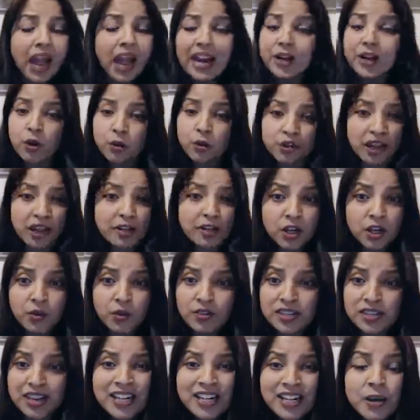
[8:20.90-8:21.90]

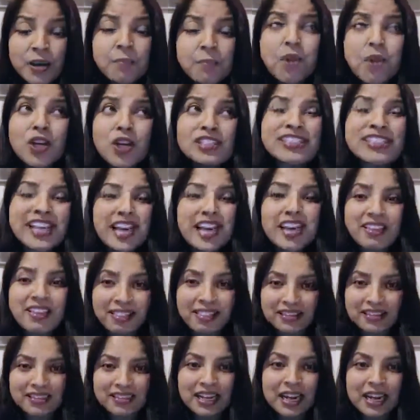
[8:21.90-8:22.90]
I'm not saying
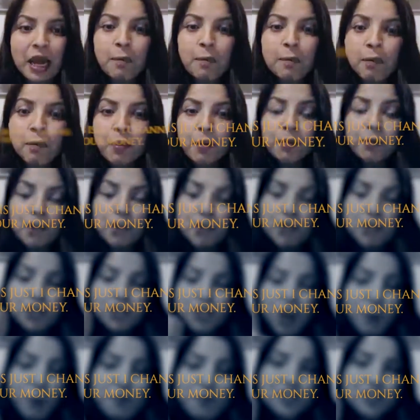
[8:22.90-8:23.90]
that. Remember, your
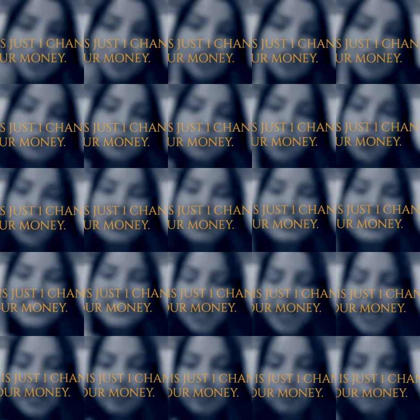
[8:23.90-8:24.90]
job is just one
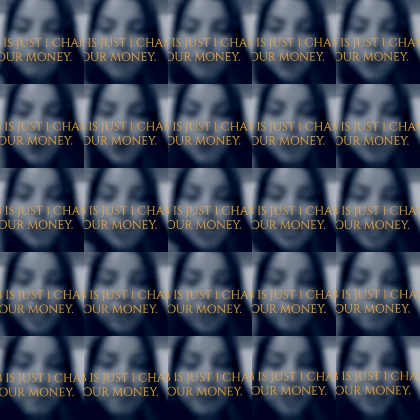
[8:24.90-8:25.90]
channel for you to
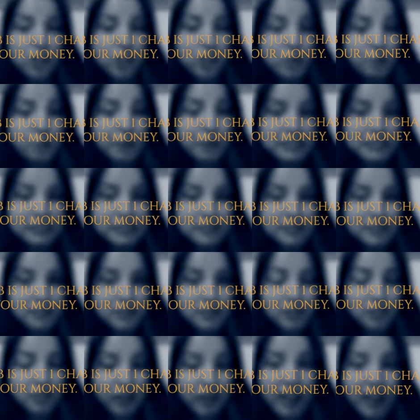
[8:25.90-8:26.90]
get your money in abundance,
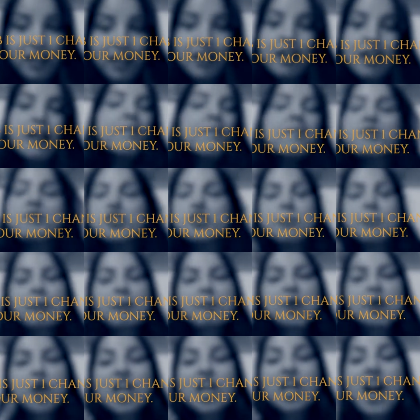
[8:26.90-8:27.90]
right? So
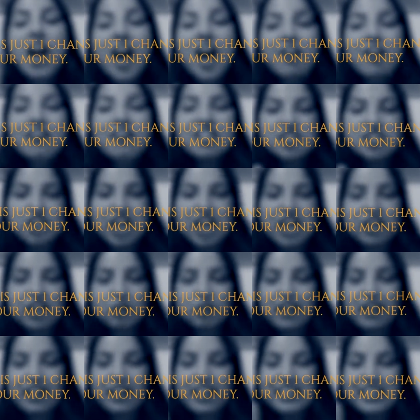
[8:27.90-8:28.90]
maybe your current
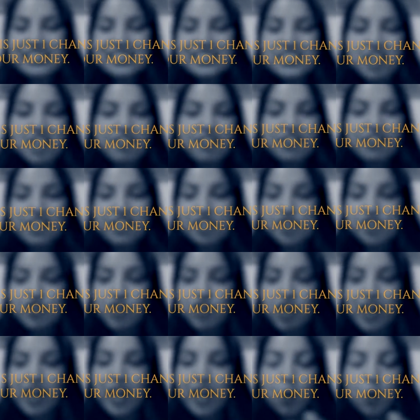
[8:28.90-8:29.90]
channel is currently
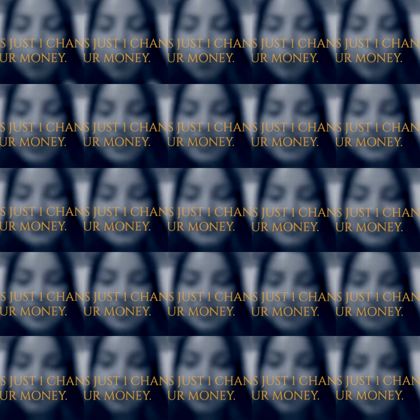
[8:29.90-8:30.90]
dry, or
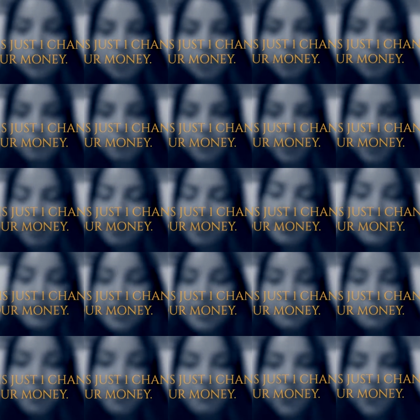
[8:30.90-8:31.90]
there's a full stop there.
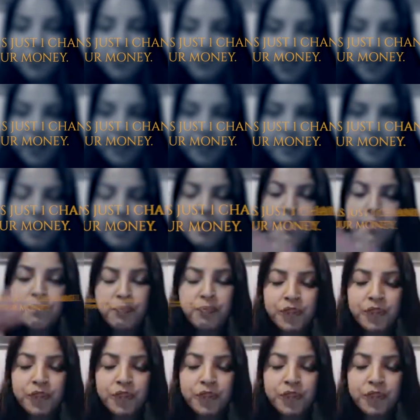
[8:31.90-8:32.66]
That's perfectly fine.